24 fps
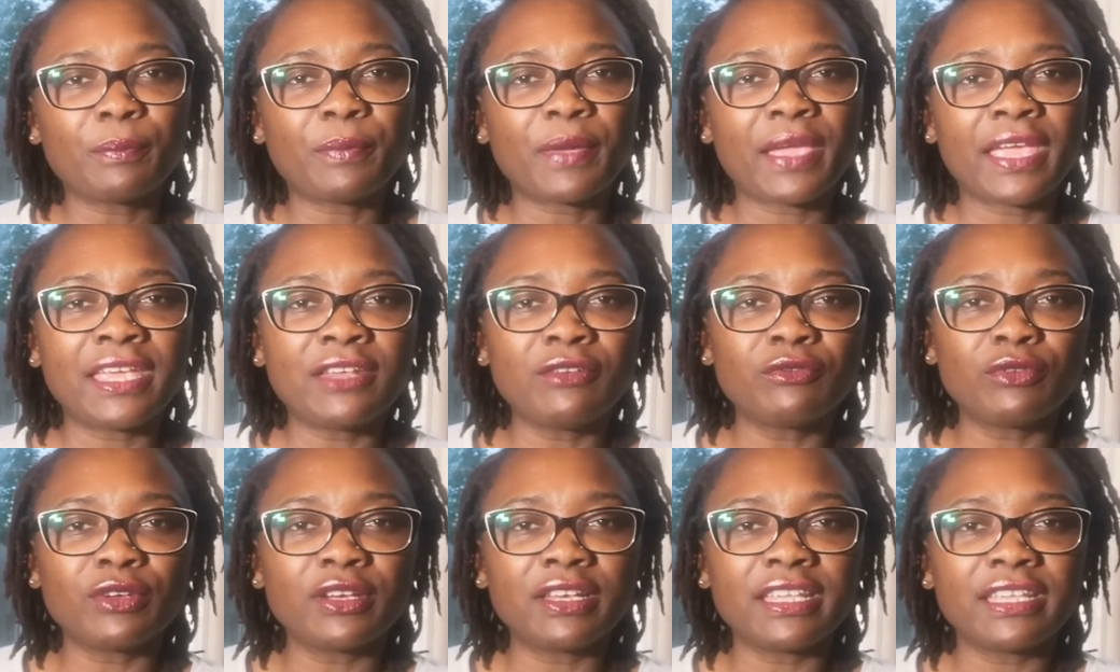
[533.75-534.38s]

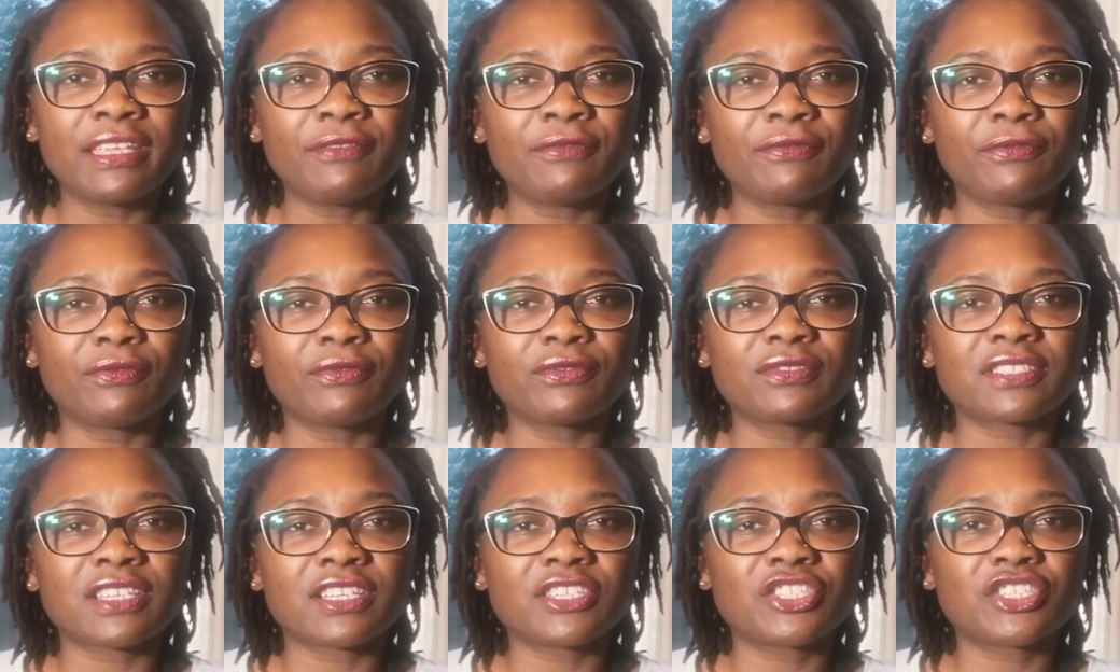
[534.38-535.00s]
pain relief,
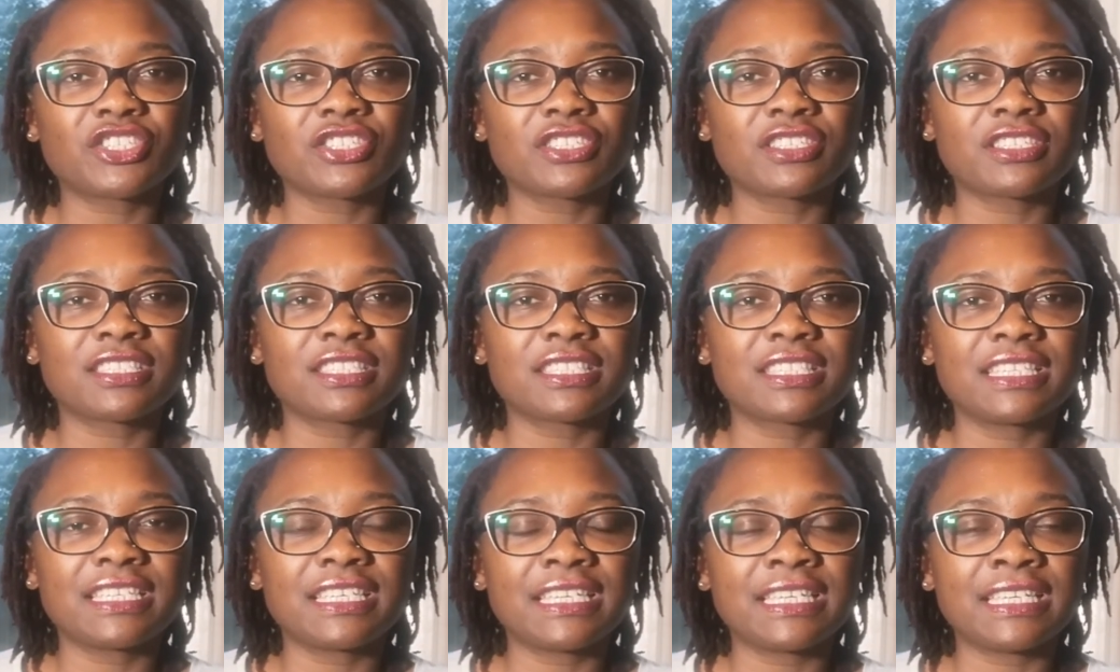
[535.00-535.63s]
such
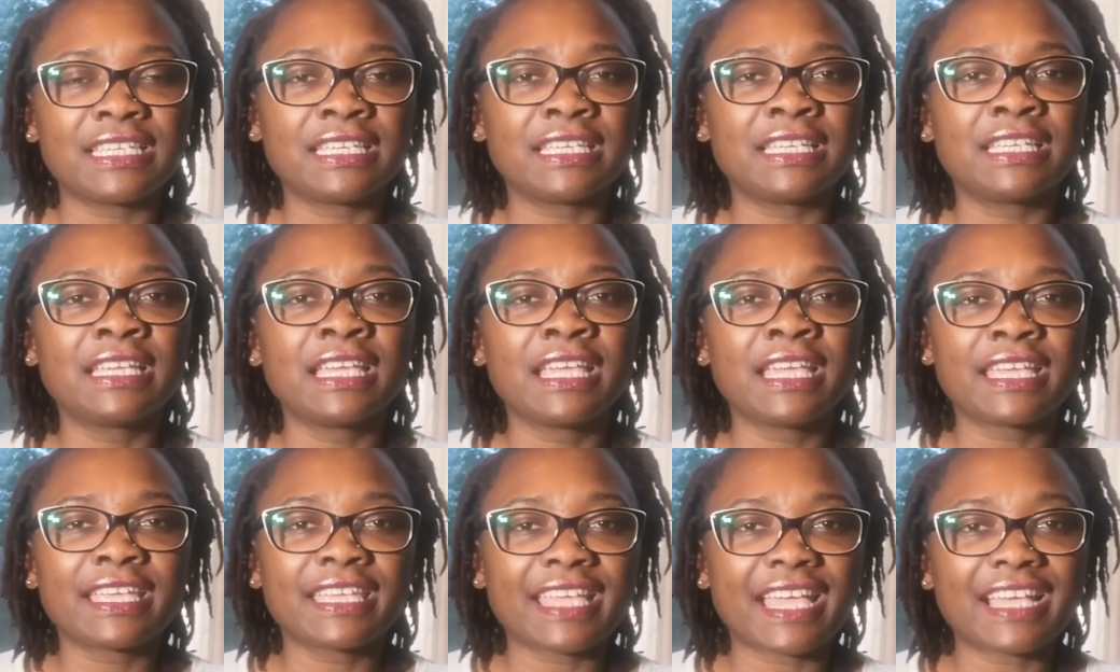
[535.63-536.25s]
as the
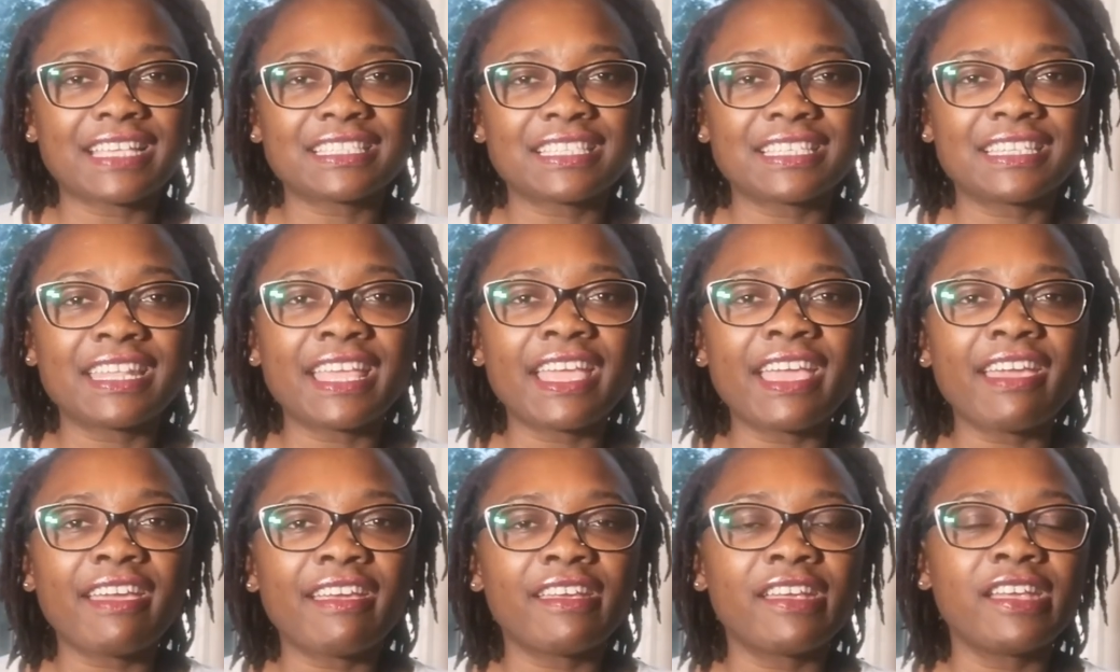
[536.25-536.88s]
gas and
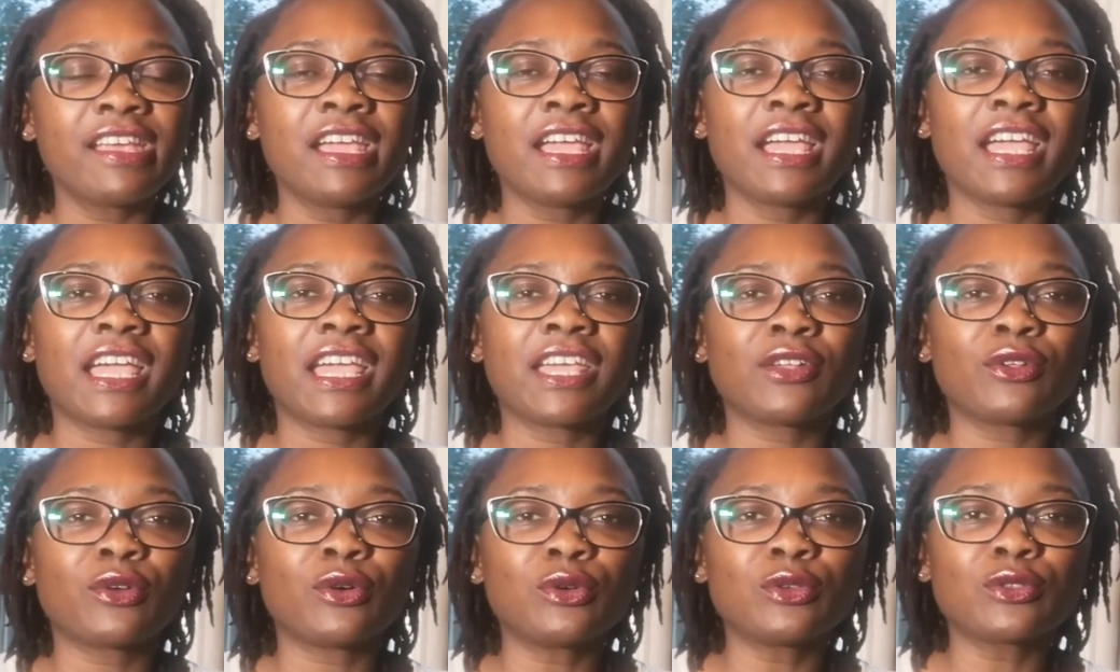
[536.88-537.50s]
air,
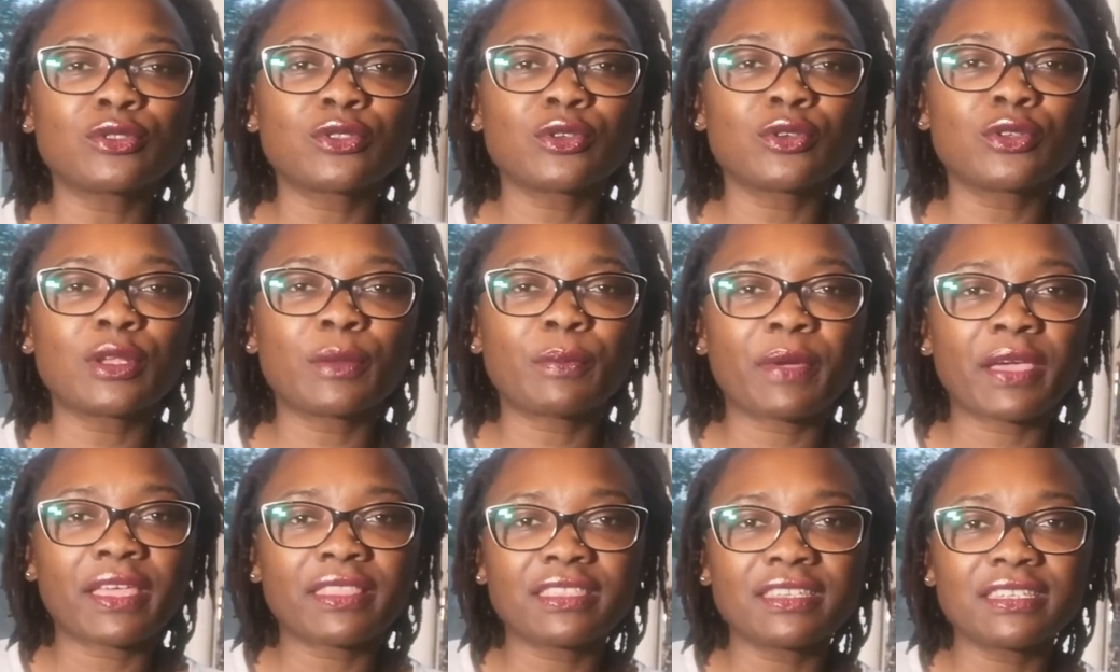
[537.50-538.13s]
and also the
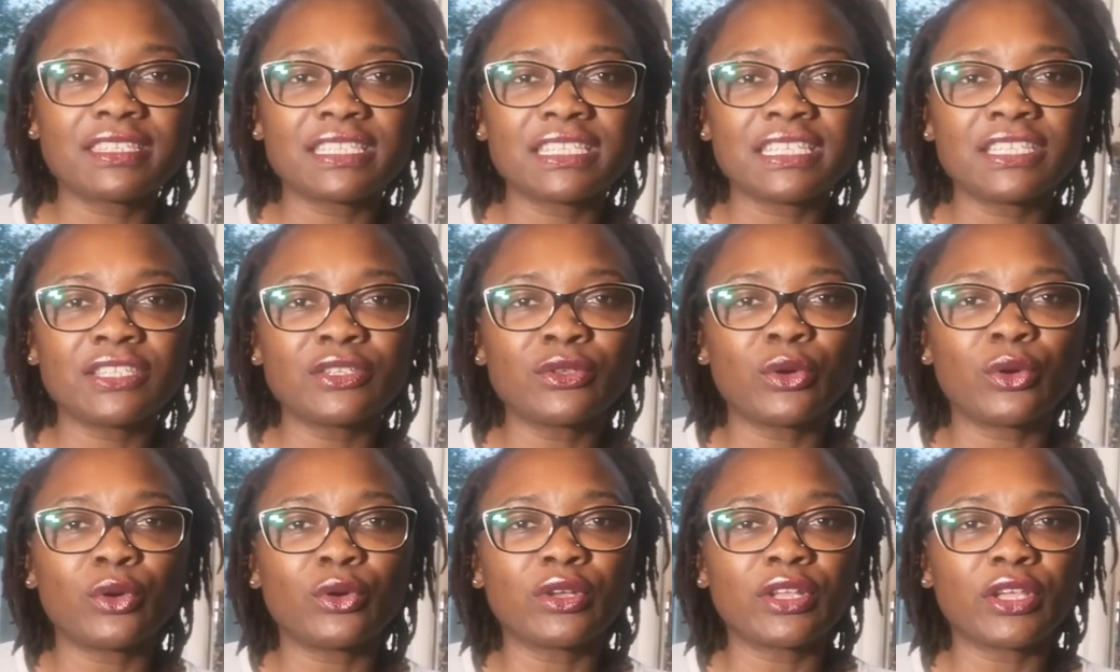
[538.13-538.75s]

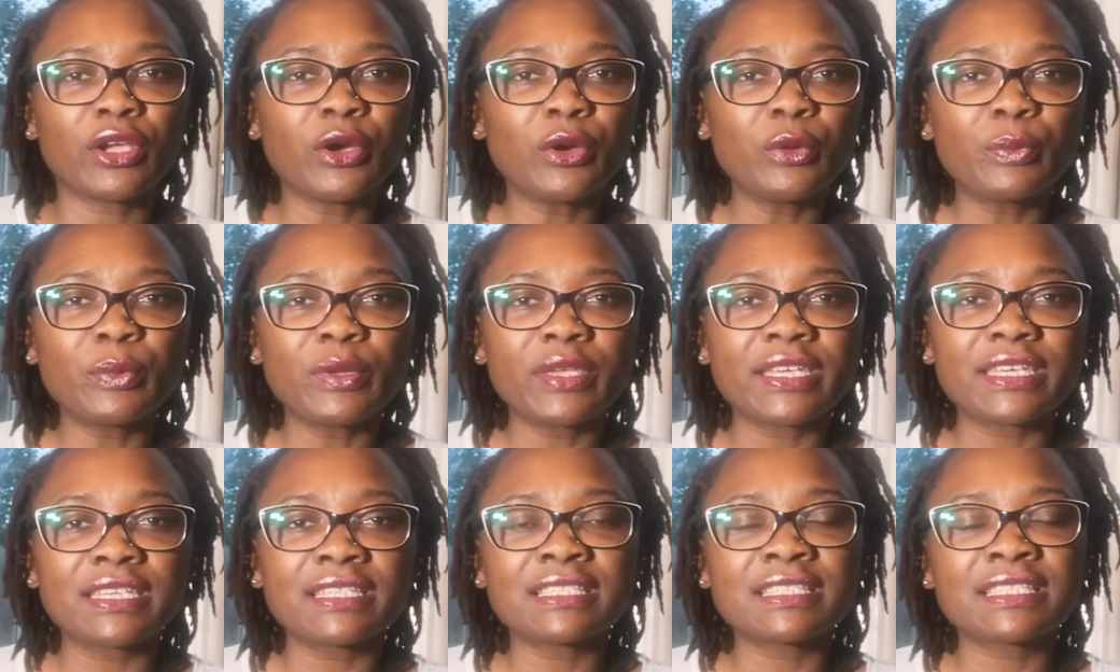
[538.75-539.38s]
pethidine or the
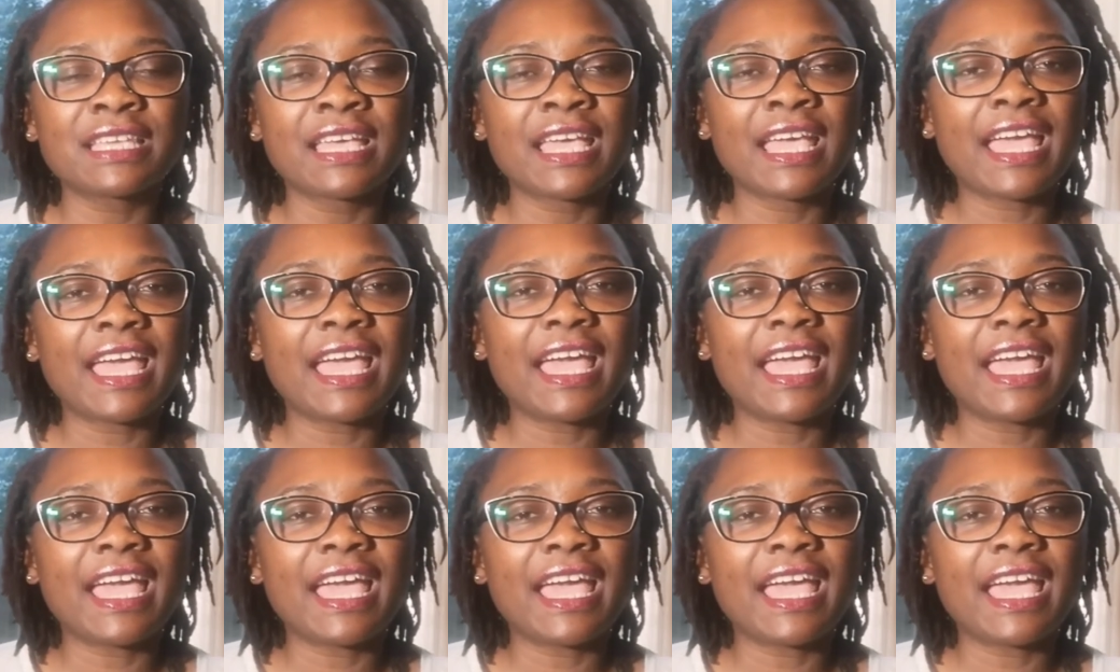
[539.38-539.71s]
opiates,